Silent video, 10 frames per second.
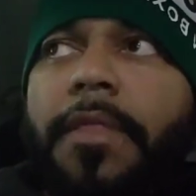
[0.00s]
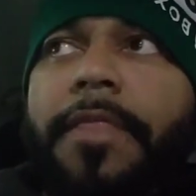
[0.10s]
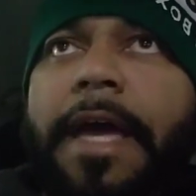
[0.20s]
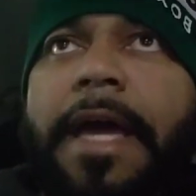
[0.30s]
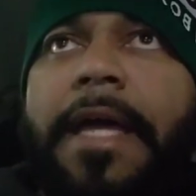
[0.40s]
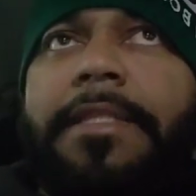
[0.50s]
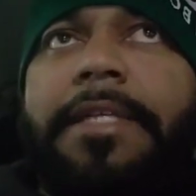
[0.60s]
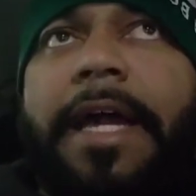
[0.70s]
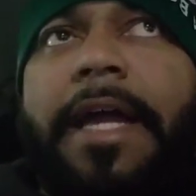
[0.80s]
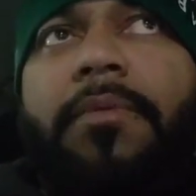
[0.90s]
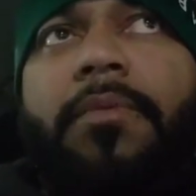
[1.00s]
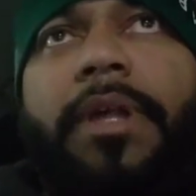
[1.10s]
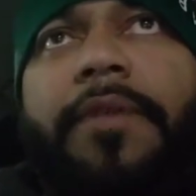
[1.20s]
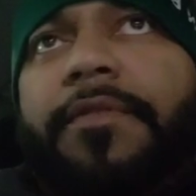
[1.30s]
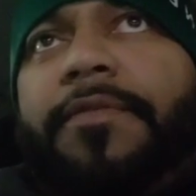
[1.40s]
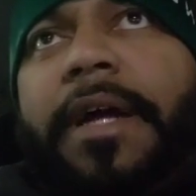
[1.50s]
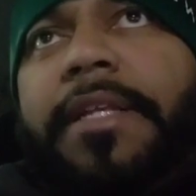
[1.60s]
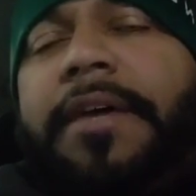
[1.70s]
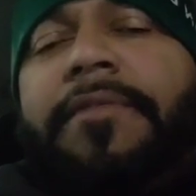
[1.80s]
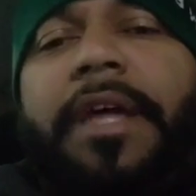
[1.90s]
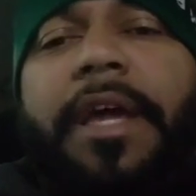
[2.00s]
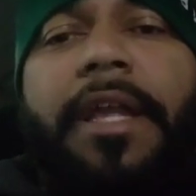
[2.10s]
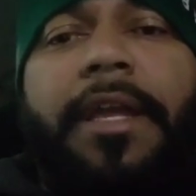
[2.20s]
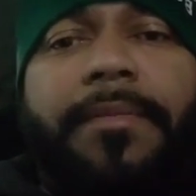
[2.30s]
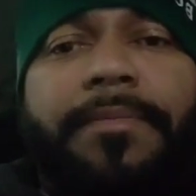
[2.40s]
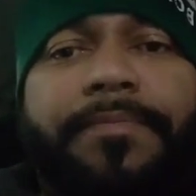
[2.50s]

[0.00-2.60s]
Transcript: that Tank will never fight Devin Haney